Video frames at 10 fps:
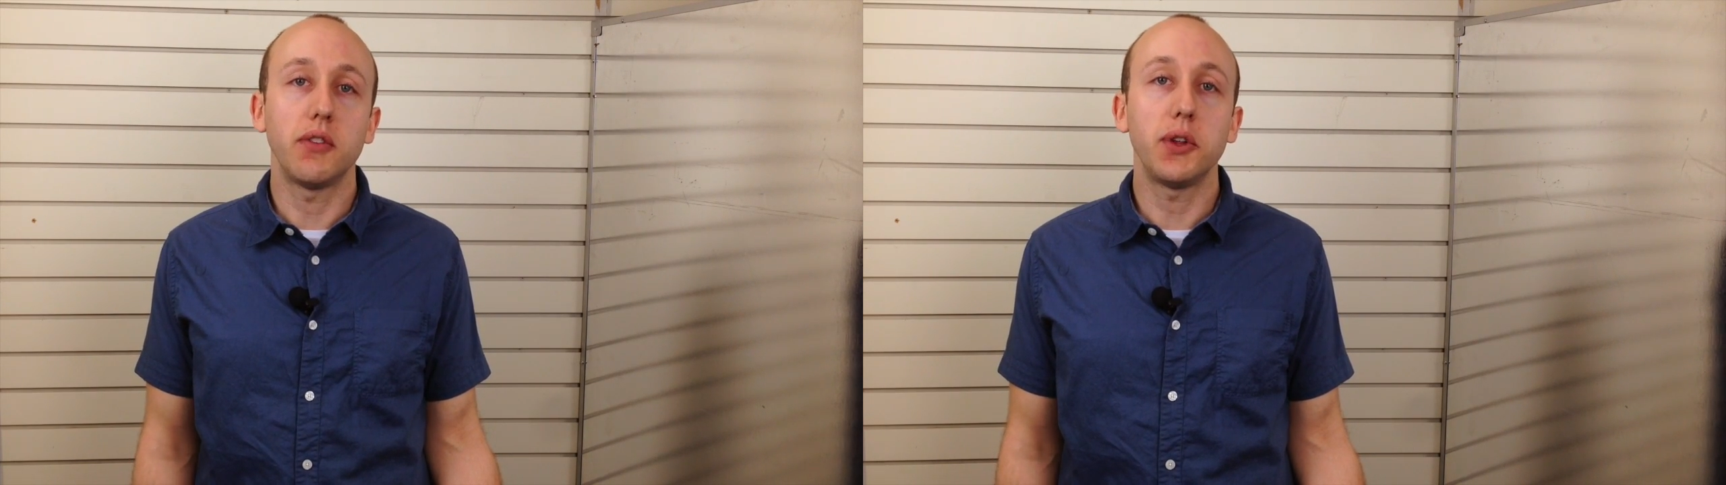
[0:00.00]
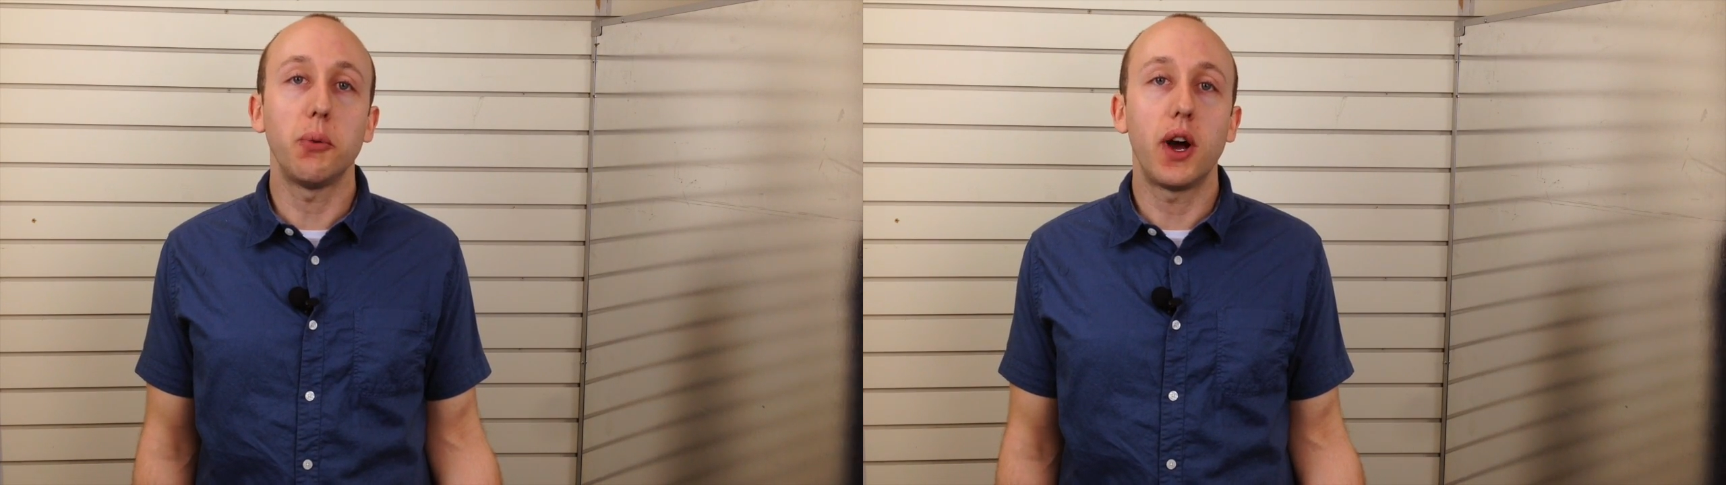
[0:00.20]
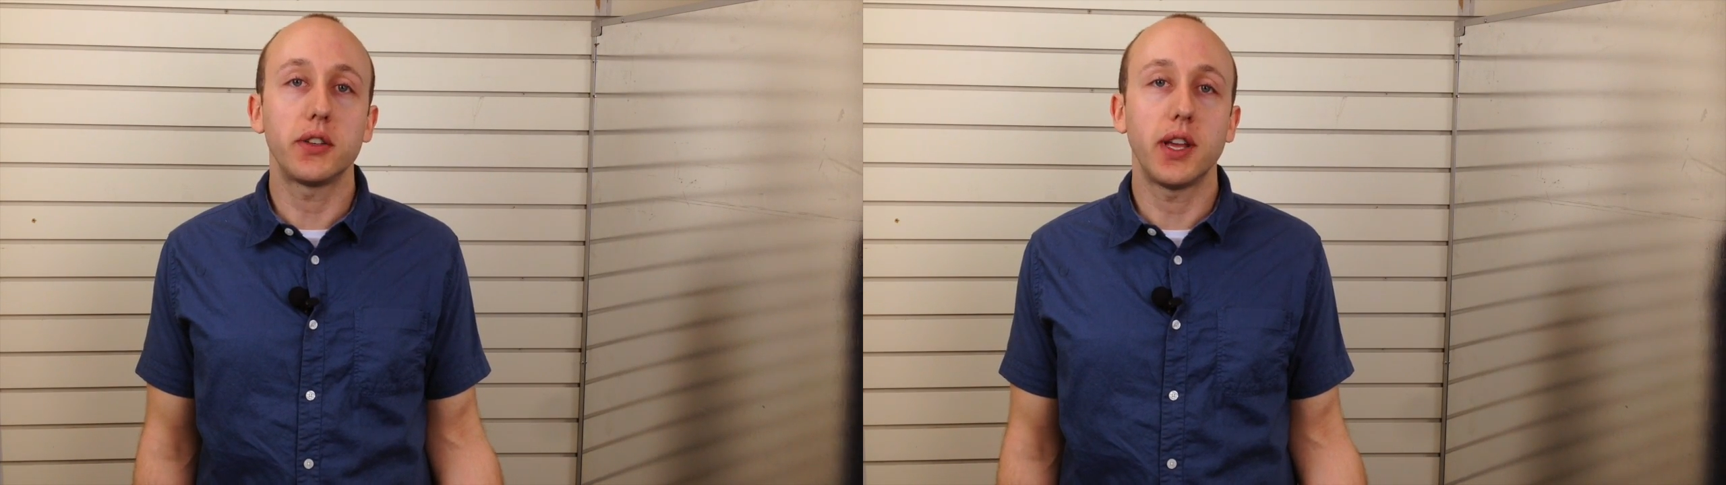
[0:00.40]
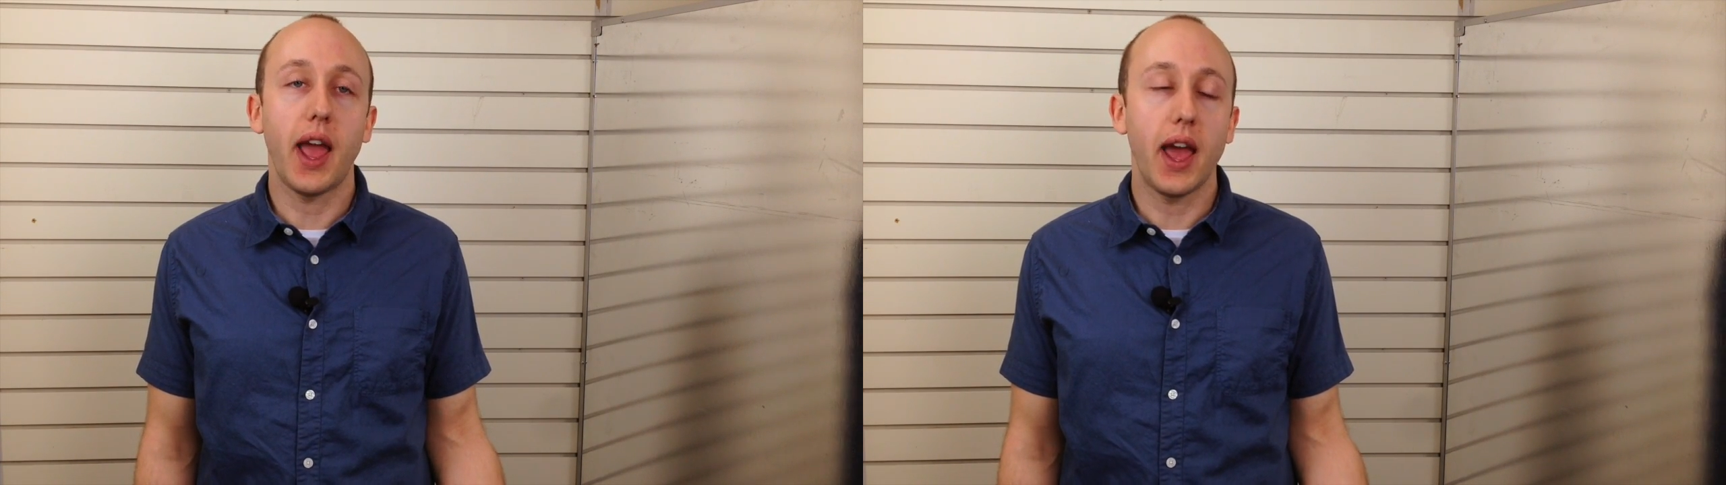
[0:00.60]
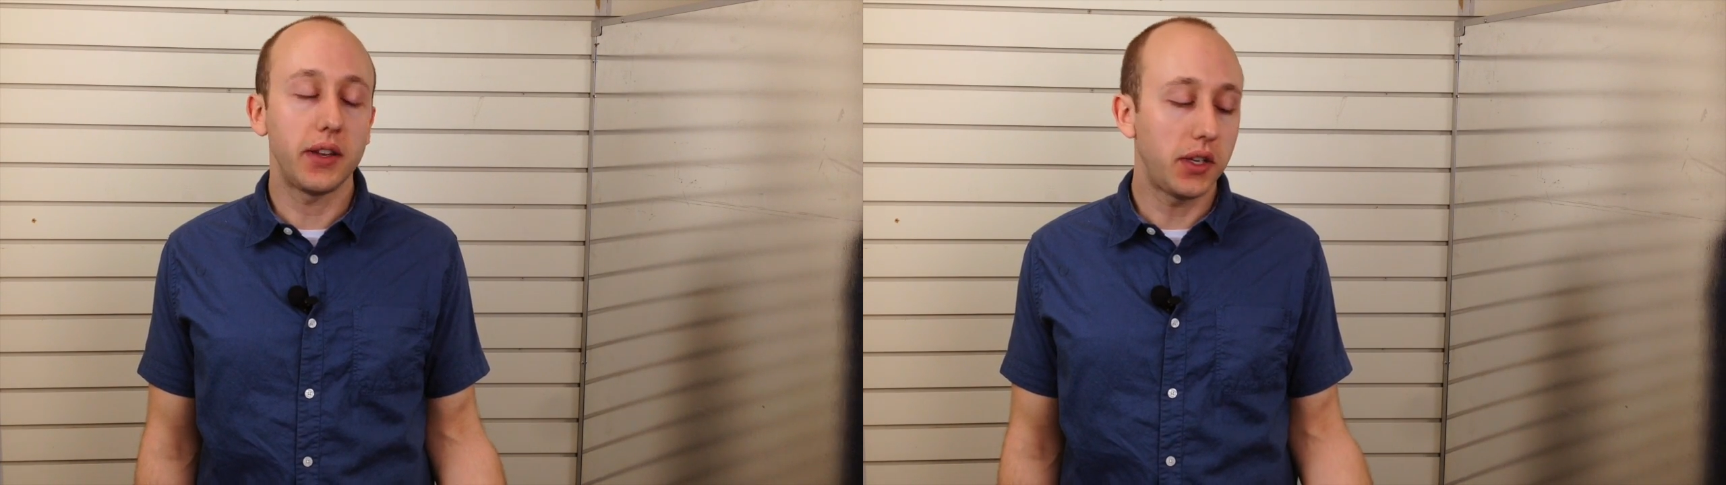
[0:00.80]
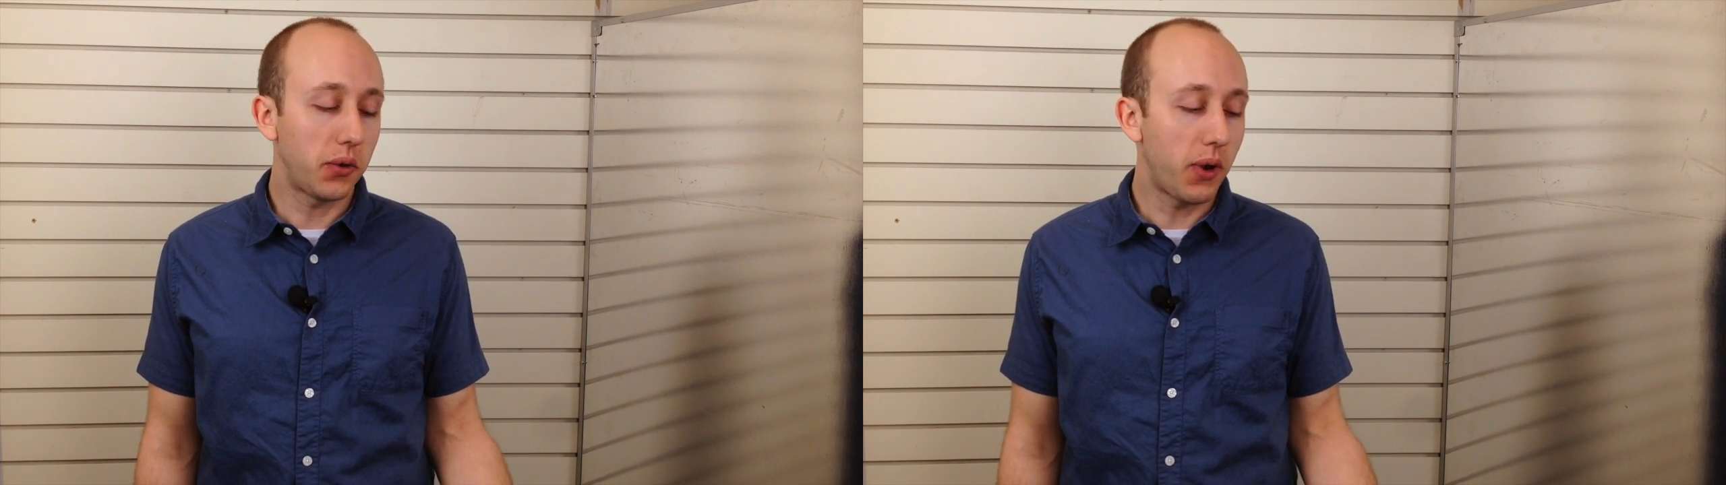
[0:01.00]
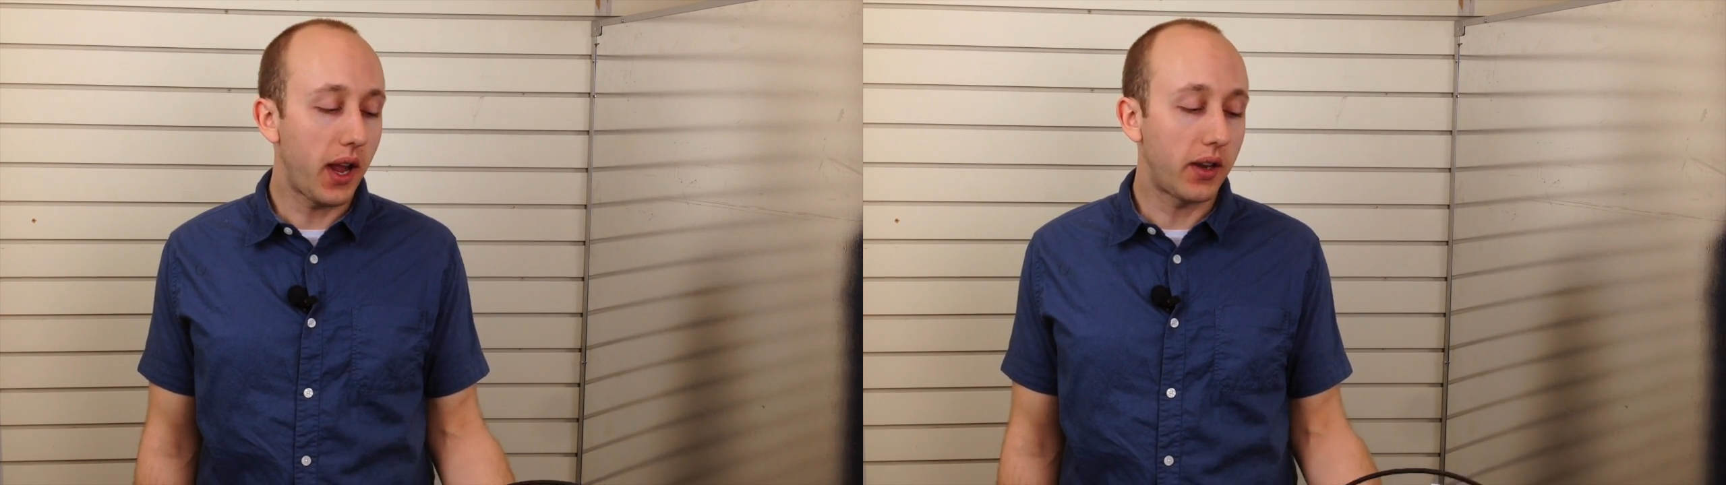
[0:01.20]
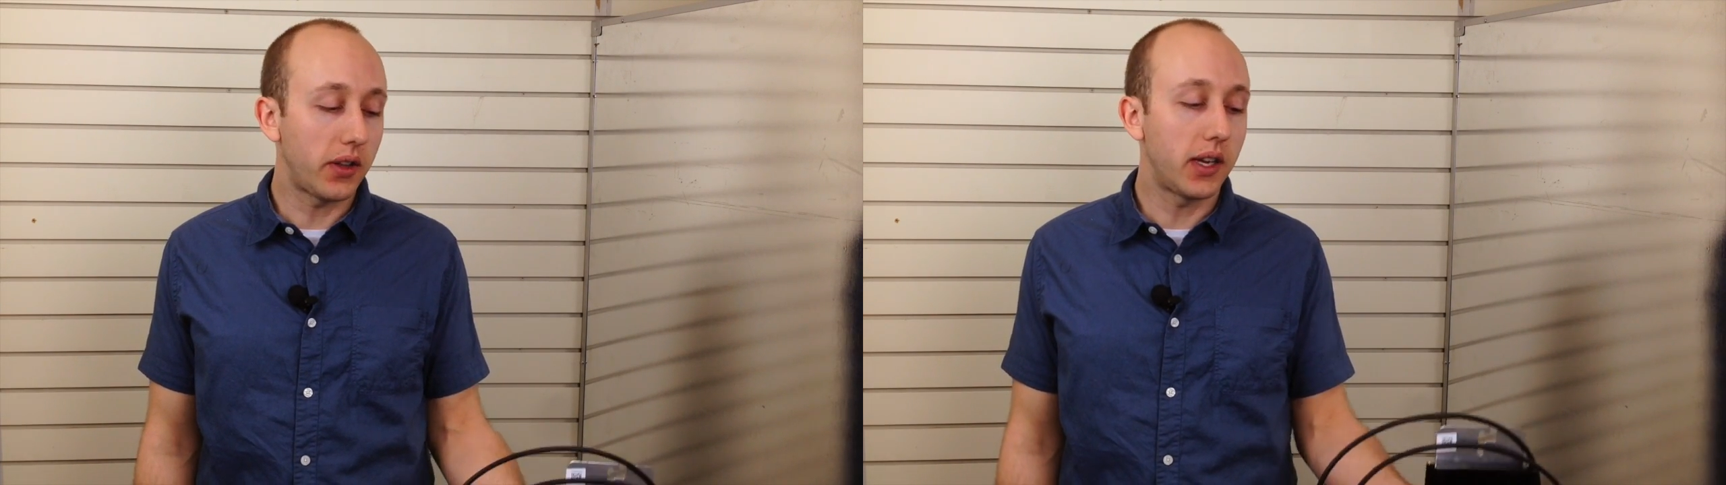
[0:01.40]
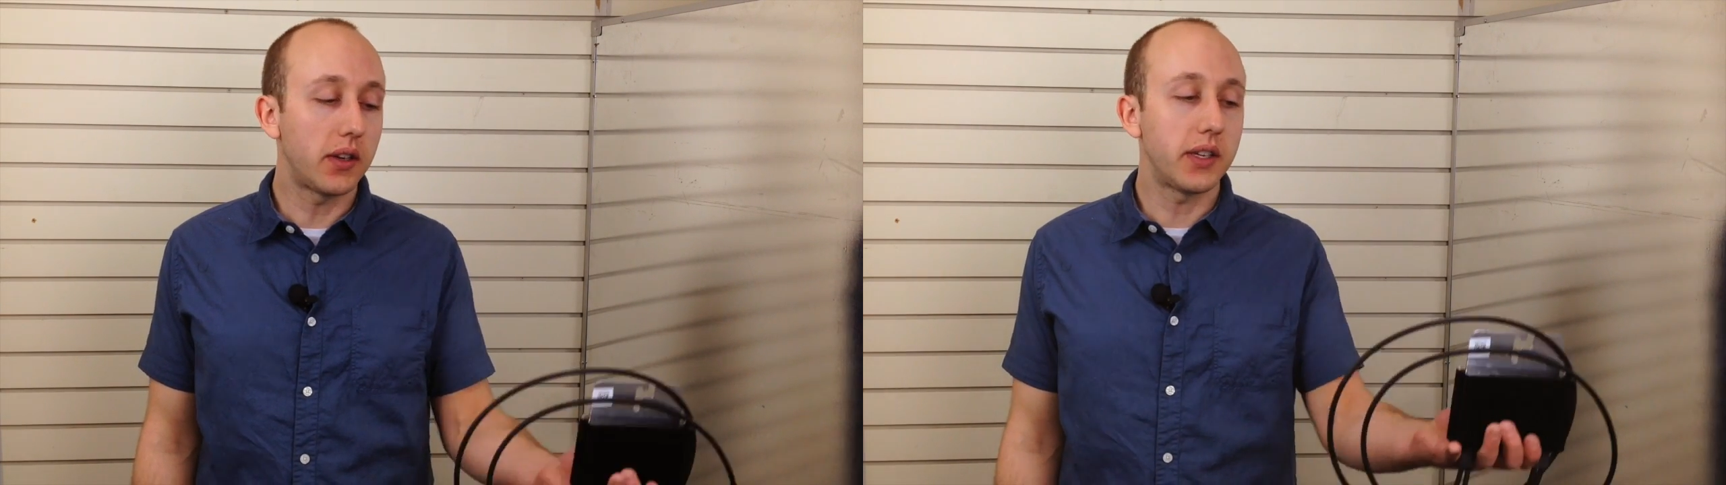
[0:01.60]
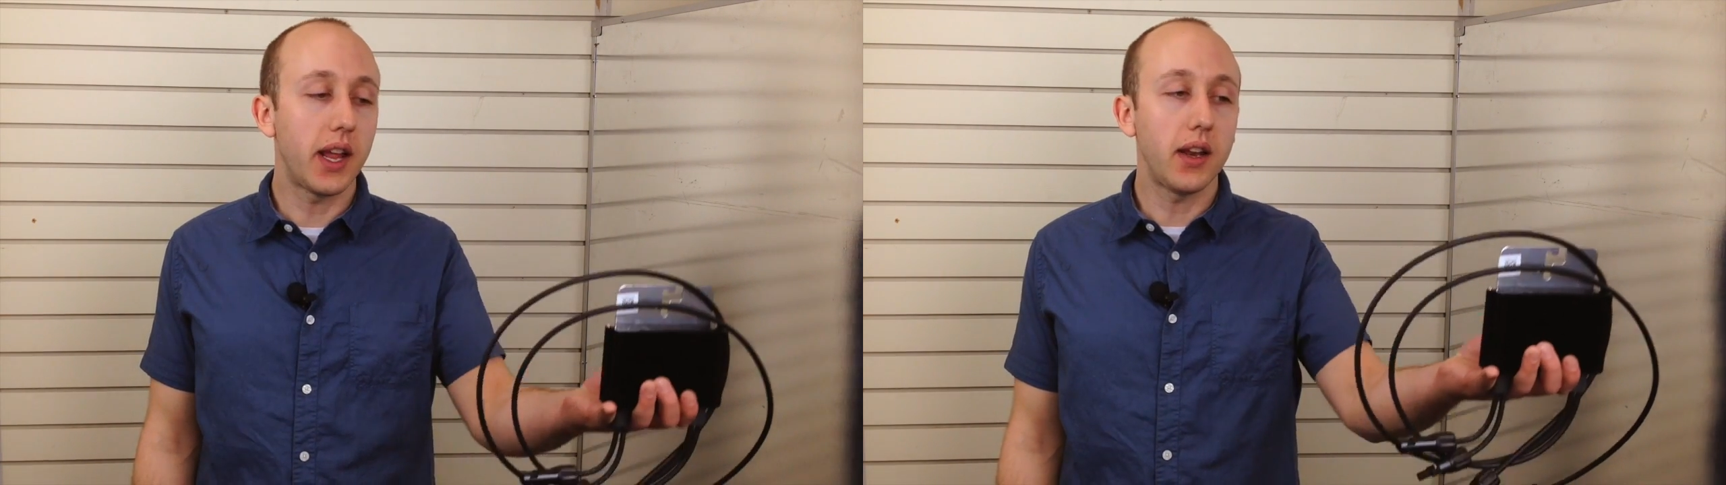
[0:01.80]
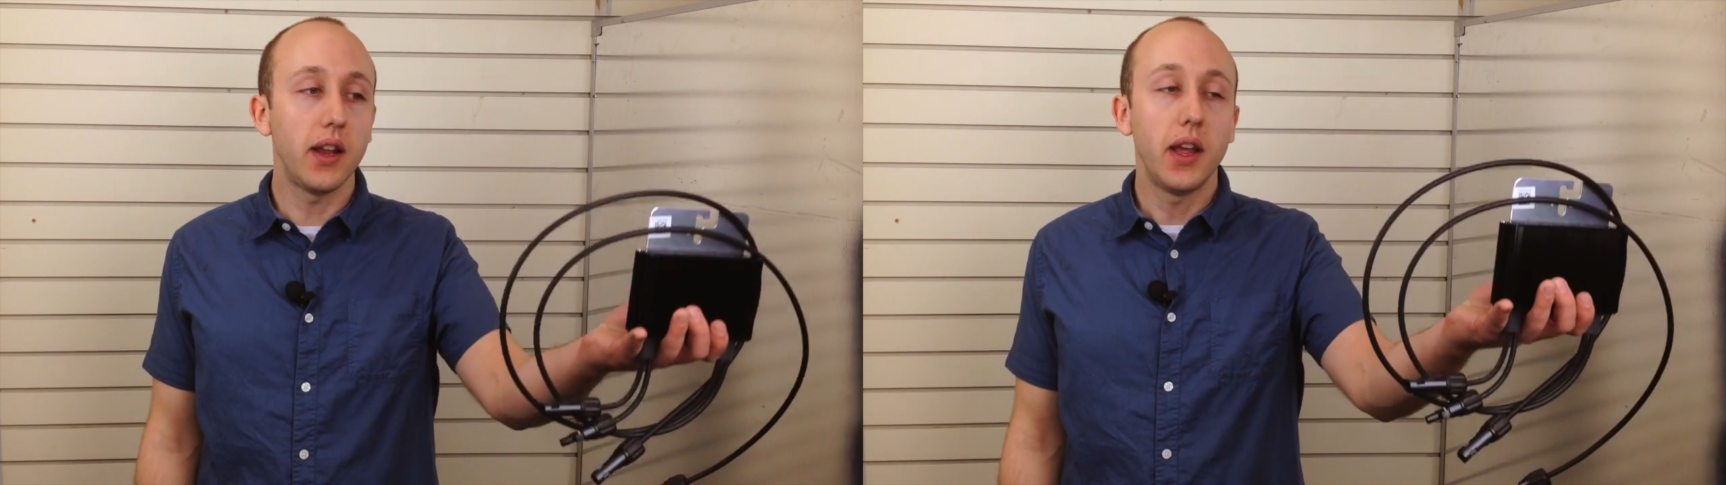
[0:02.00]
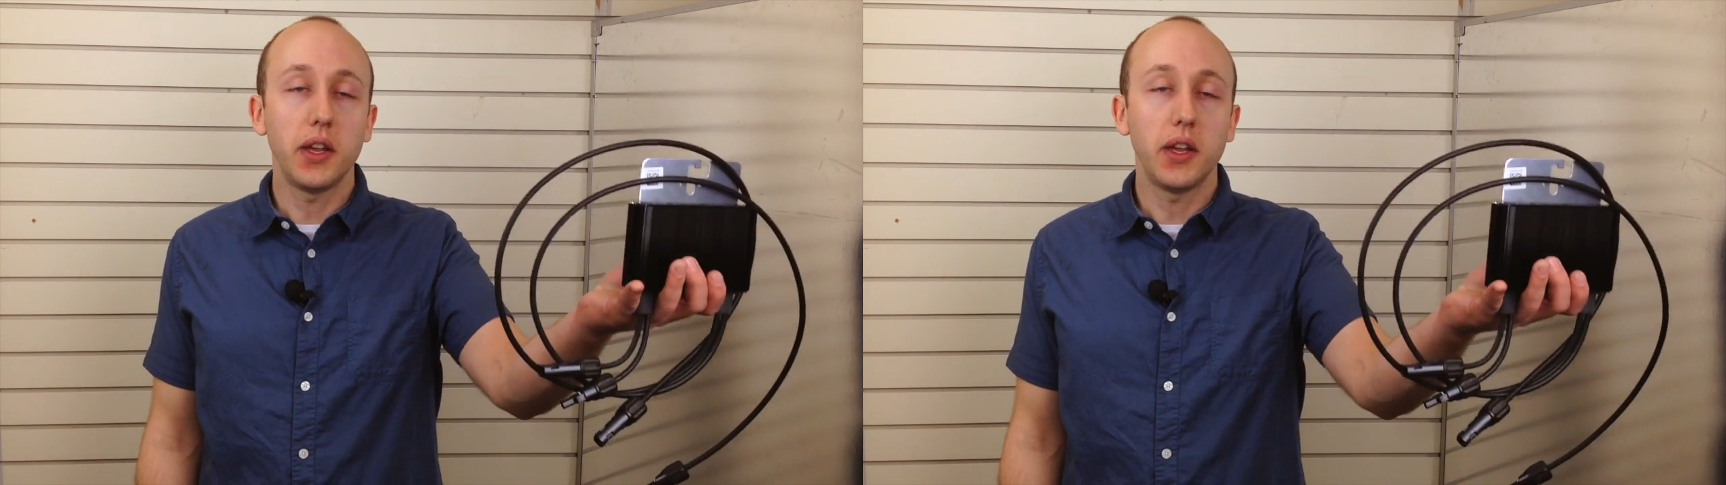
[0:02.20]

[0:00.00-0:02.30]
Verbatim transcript: If you want to add to your array at a later date,